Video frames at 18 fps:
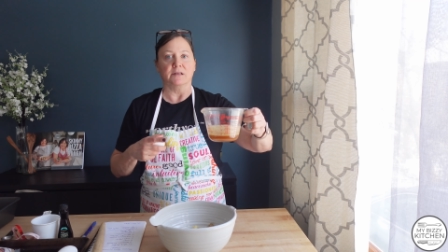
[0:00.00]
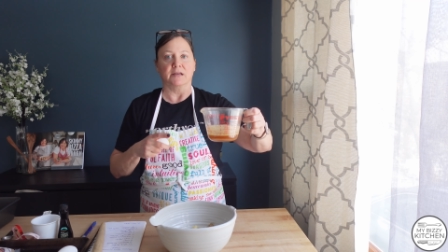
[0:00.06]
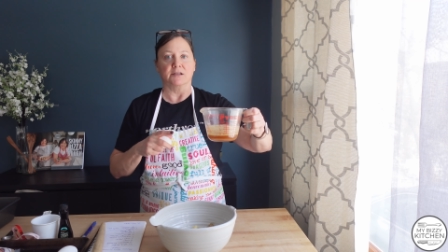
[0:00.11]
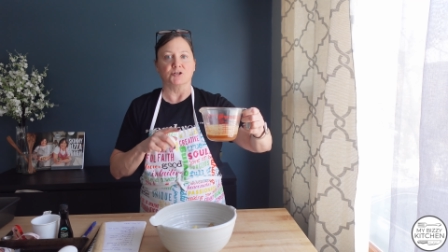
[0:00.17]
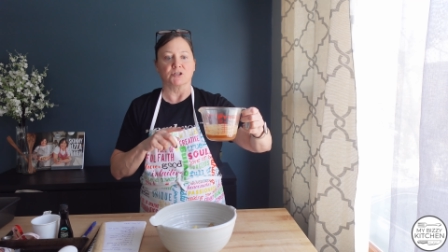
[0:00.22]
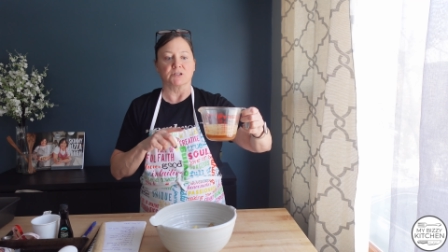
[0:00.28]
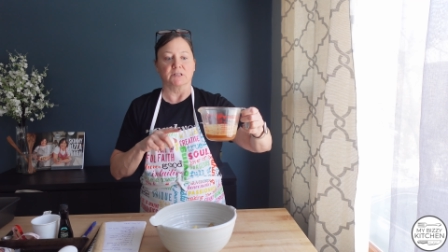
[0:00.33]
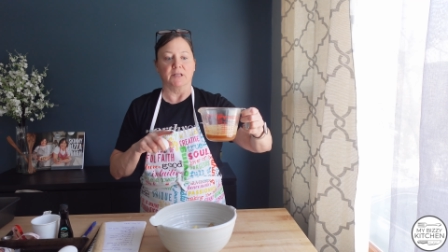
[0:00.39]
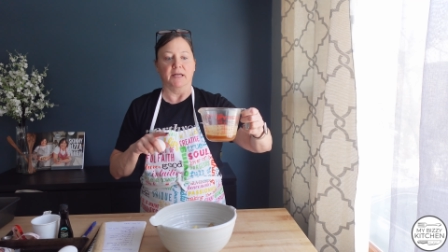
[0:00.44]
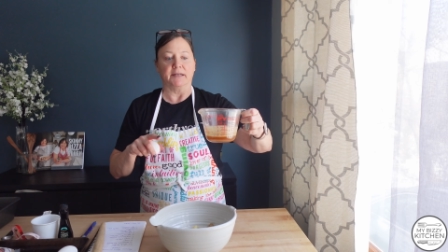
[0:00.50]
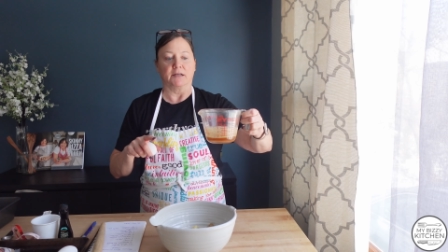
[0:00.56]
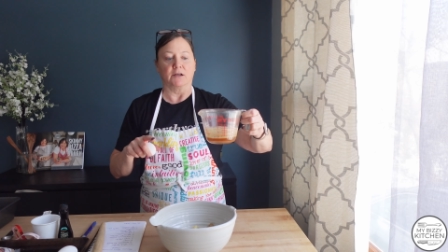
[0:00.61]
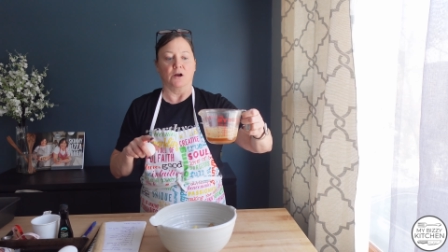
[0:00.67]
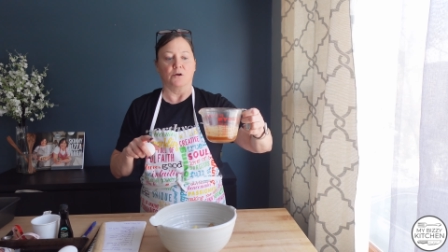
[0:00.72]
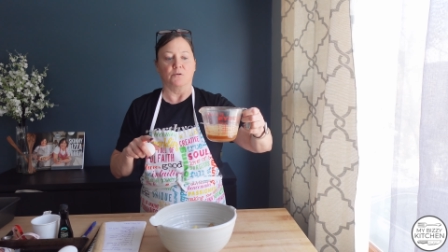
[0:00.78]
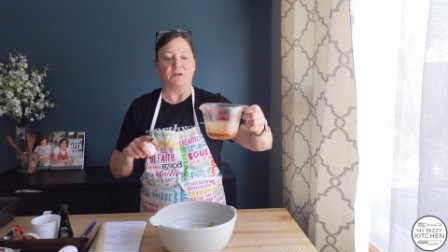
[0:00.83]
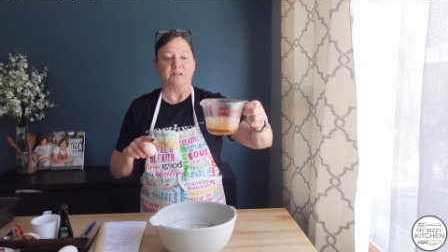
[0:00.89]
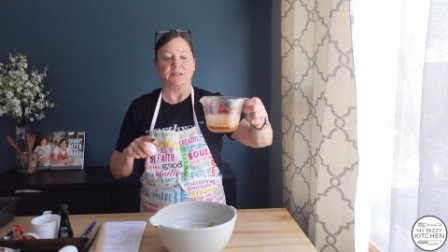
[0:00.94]
and just let it
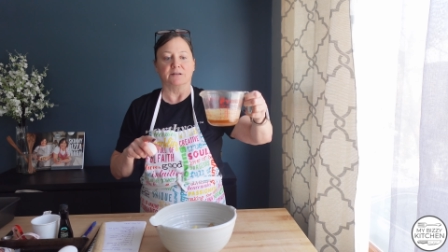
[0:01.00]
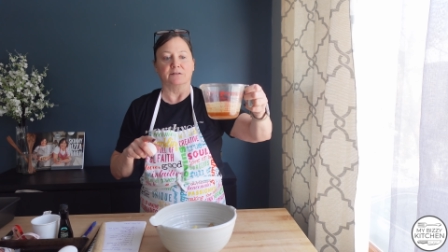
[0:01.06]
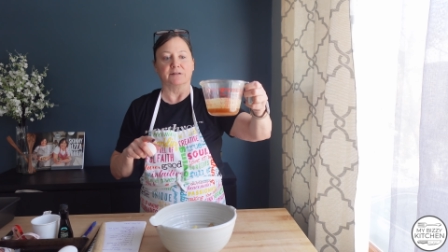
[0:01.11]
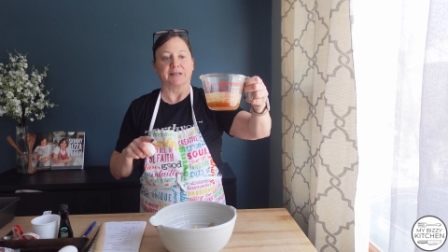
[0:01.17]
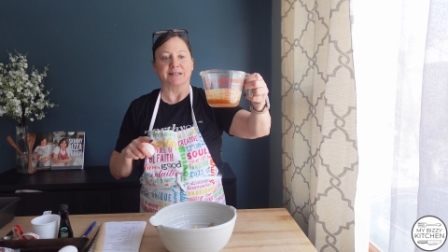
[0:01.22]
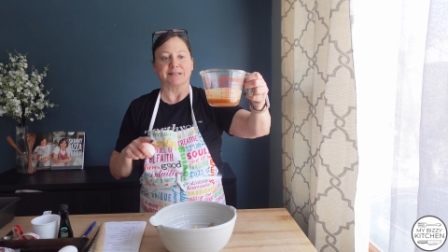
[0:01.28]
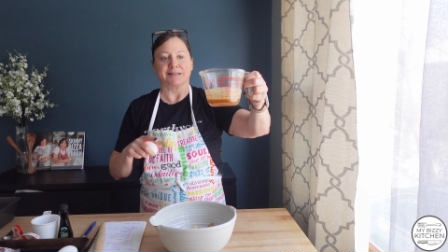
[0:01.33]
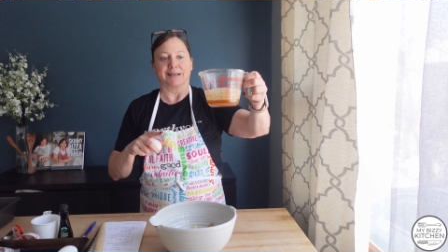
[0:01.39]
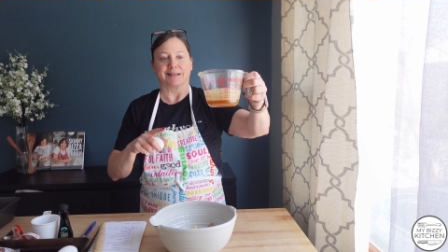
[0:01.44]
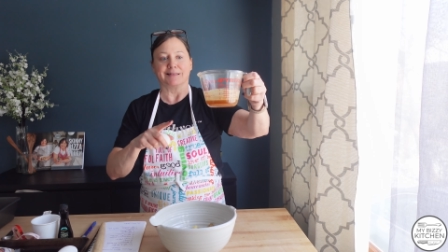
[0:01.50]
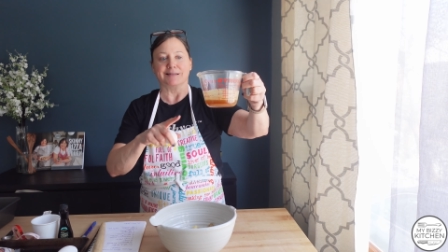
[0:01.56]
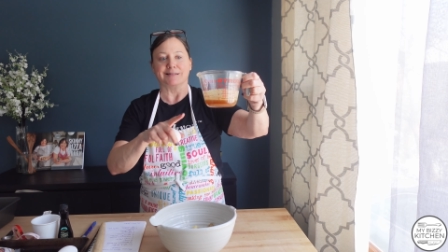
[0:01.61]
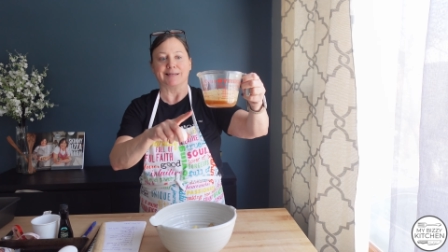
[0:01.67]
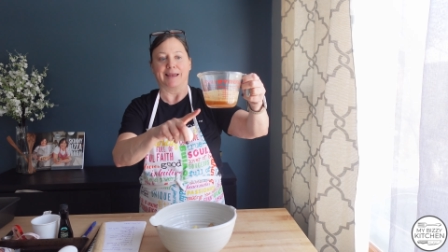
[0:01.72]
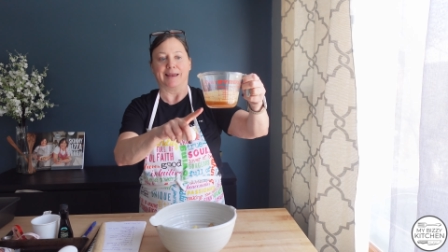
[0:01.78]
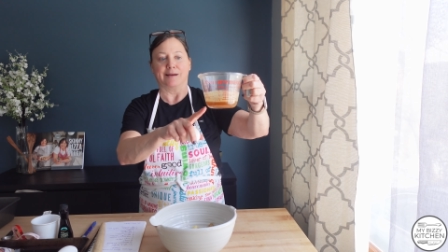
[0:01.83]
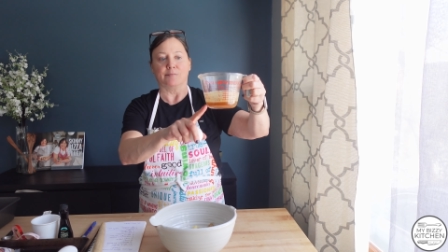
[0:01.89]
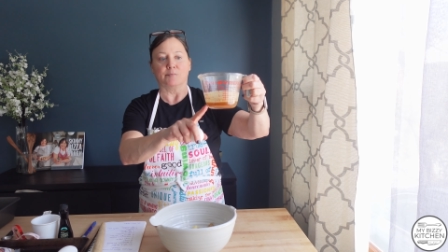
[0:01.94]
go until it gets like
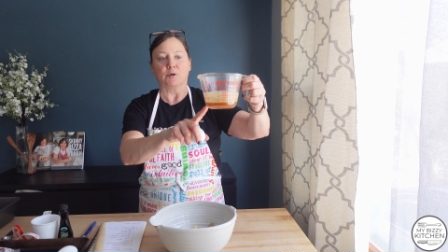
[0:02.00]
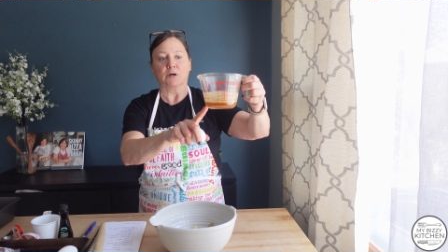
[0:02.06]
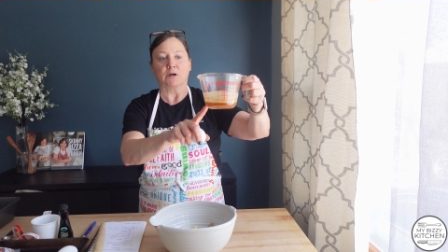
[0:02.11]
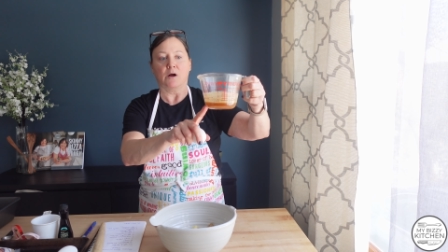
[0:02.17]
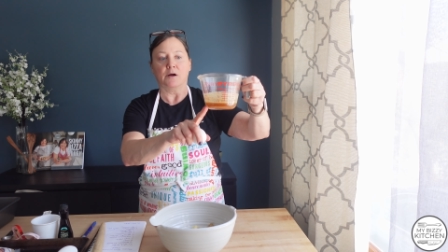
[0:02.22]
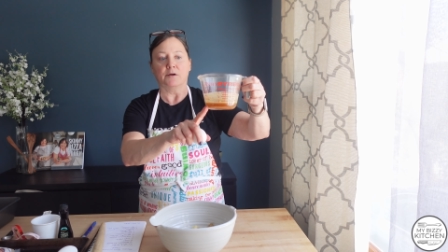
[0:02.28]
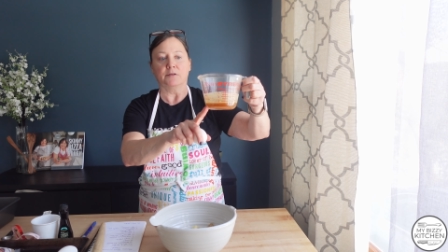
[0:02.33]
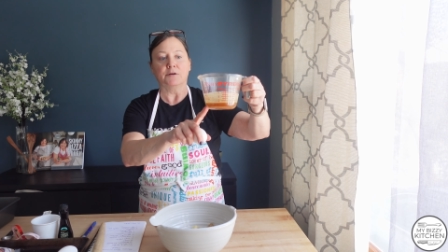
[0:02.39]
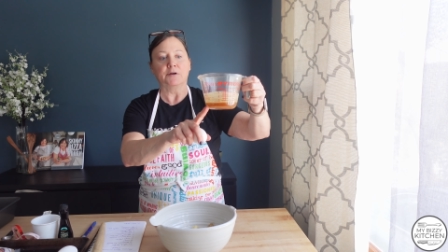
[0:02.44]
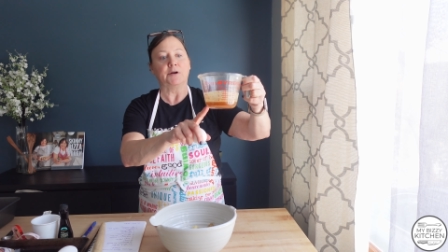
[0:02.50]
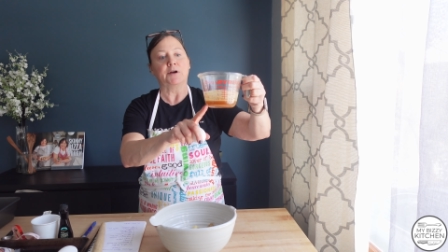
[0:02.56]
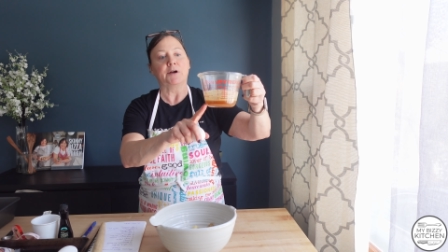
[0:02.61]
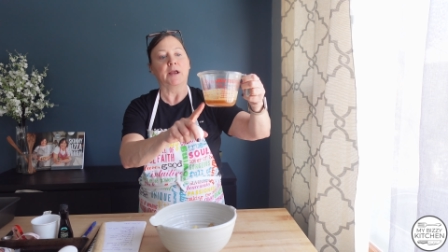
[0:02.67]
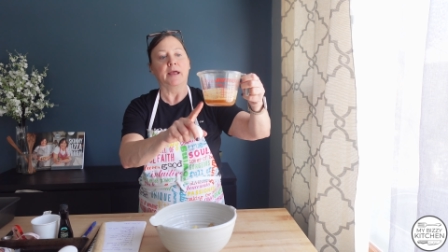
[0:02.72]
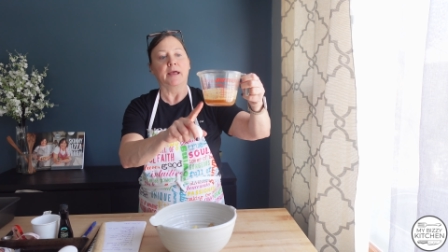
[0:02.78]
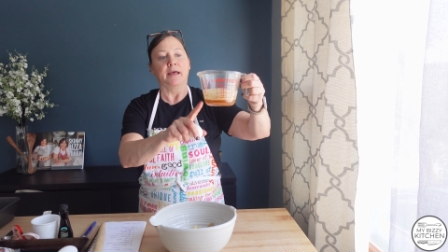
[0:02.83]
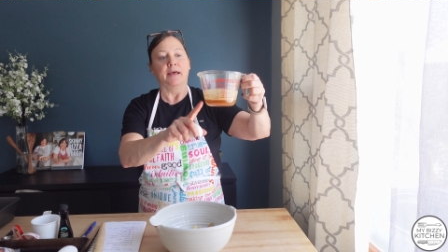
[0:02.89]
this amber color.